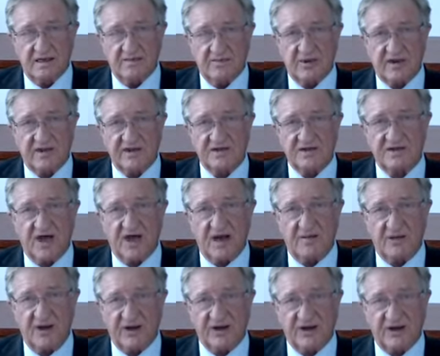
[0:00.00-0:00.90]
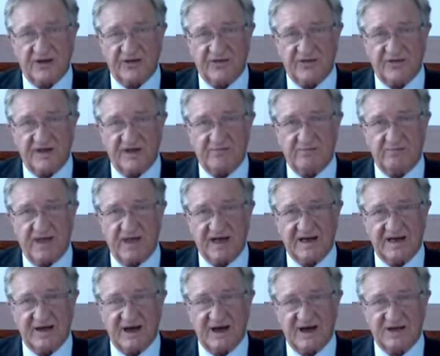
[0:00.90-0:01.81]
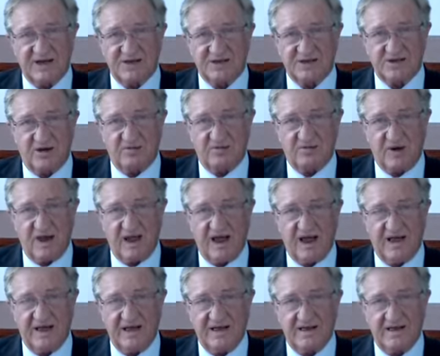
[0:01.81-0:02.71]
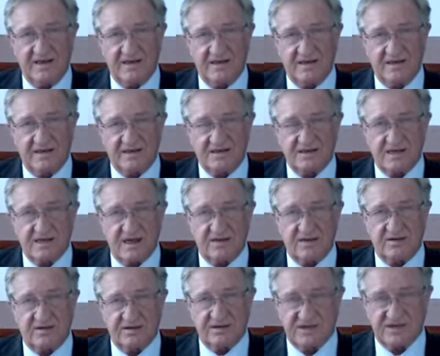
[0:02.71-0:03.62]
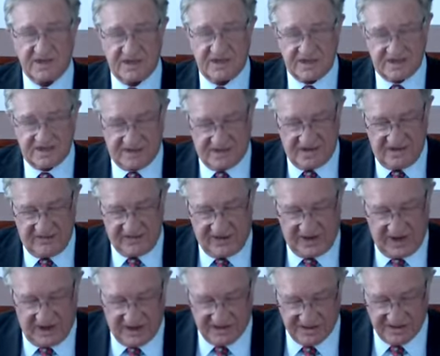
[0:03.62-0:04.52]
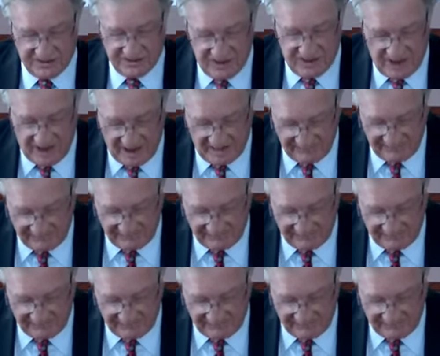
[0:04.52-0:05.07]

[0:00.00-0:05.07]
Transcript: By the time I got there, bad luck had stopped play. So it was 6 or 7 hours drive.